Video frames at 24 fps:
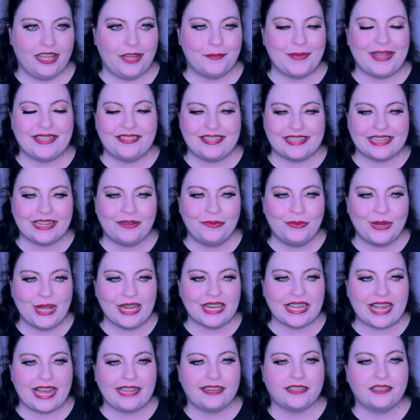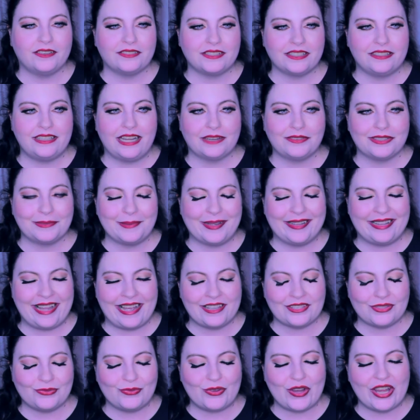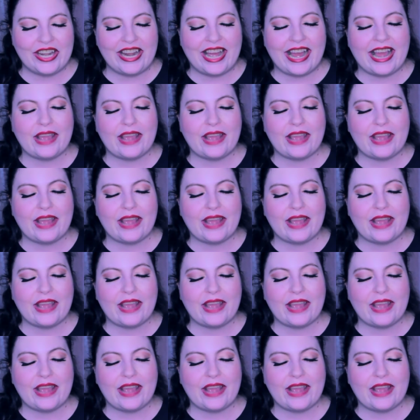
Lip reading: And my second one kind of goes along with my last one.